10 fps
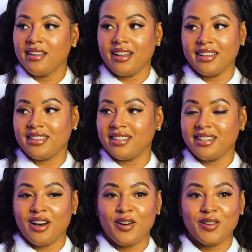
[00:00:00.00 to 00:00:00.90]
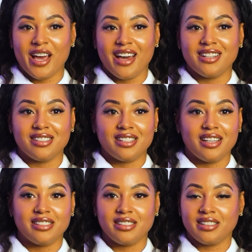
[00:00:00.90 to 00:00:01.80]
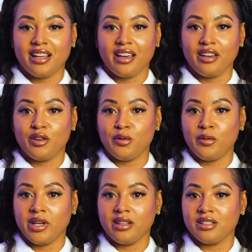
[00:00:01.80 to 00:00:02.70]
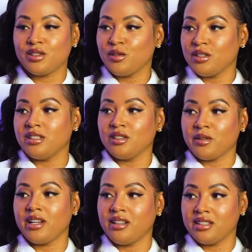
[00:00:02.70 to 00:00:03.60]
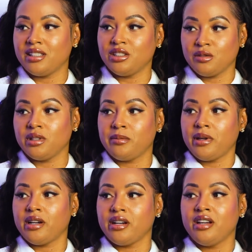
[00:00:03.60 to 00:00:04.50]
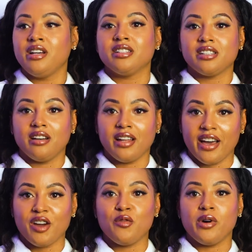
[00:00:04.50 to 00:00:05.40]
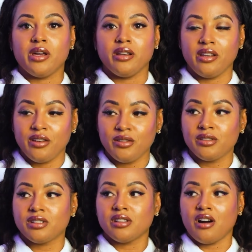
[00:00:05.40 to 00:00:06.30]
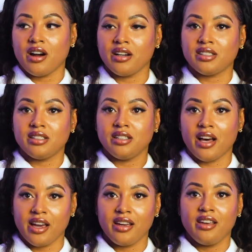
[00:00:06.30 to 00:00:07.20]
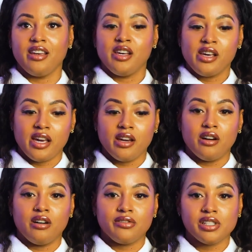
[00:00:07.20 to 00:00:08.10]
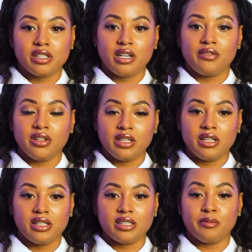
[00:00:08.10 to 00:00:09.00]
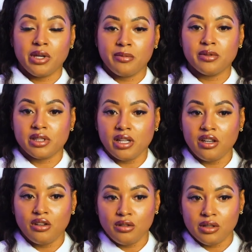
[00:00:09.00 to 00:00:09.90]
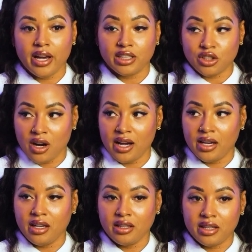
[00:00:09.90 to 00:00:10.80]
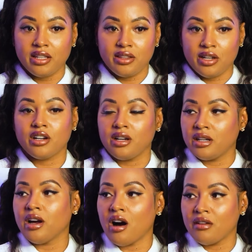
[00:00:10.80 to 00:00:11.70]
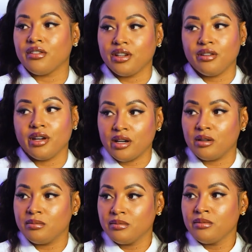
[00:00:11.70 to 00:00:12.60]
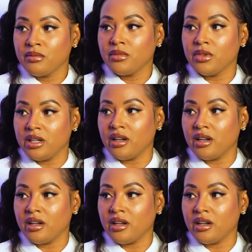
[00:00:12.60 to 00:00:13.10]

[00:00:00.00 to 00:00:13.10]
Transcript: Like the old adage says, it's like, when the student is ready, the teacher will appear. So like, when you start to like engulf yourself in this and people see you like trying, they're going to offer you help, you